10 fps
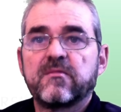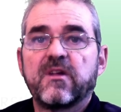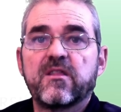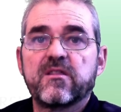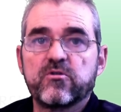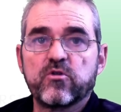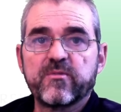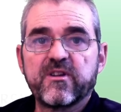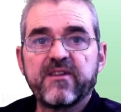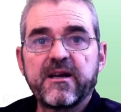and that
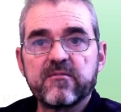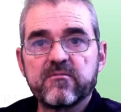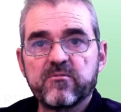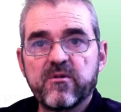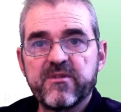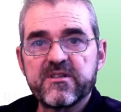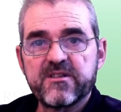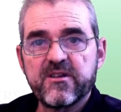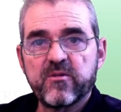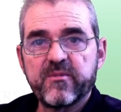normal variable will be
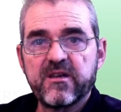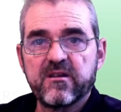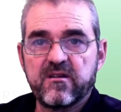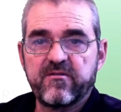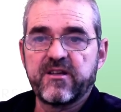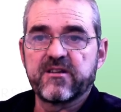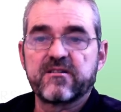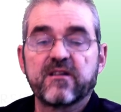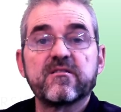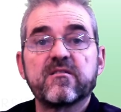0 mean if I
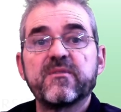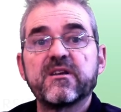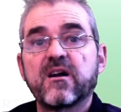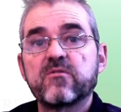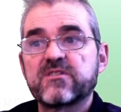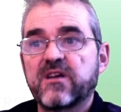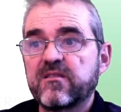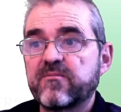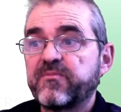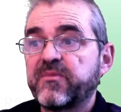extracted the mean outside,